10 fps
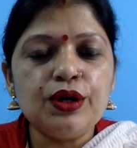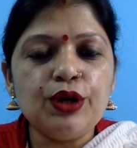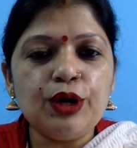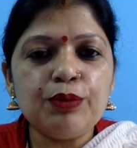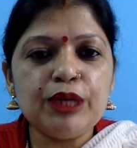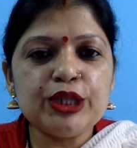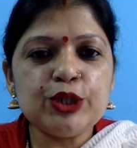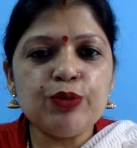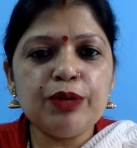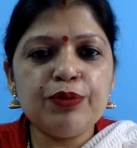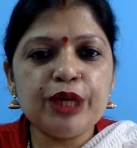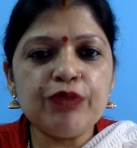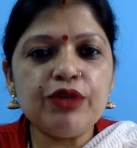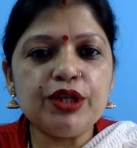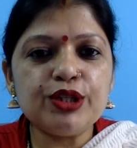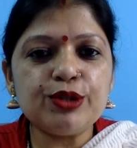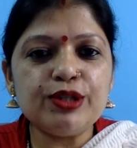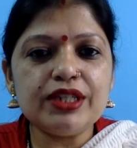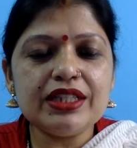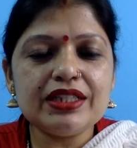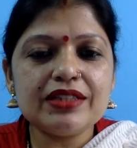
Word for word: God bless you, my brave little soldiers.